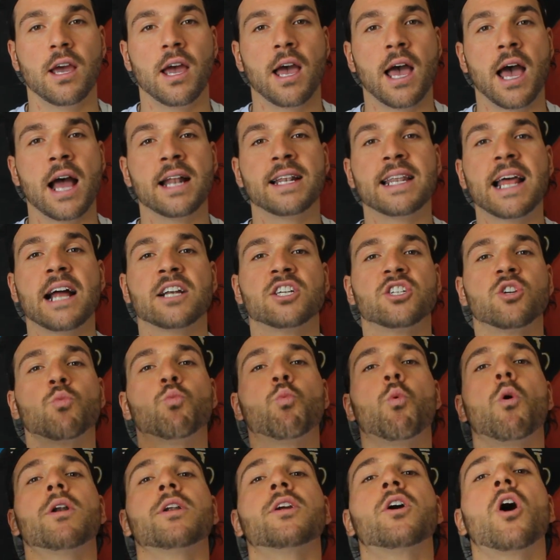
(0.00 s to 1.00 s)
attached to
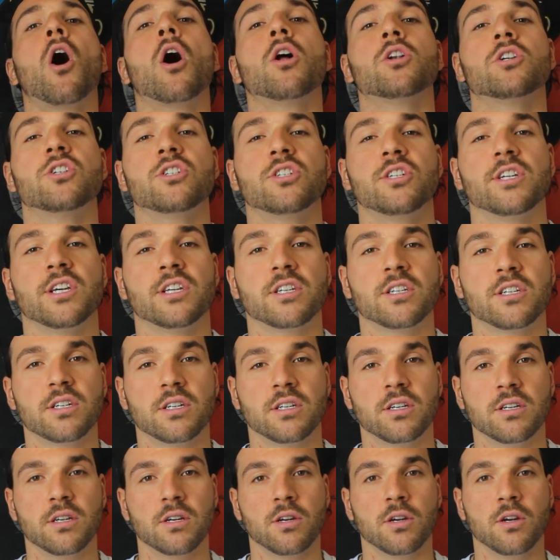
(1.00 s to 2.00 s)
one
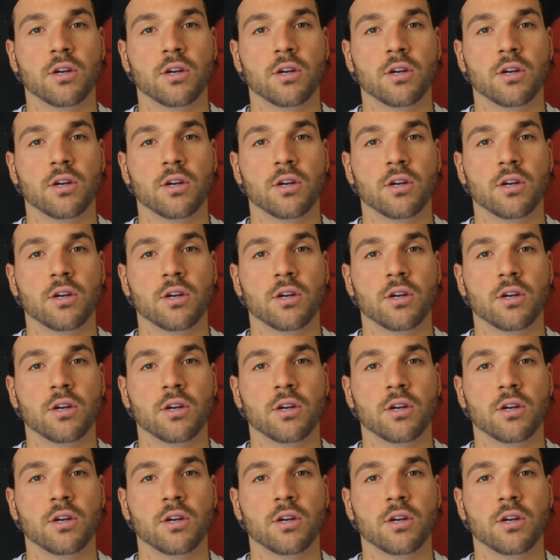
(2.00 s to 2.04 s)
consciousness.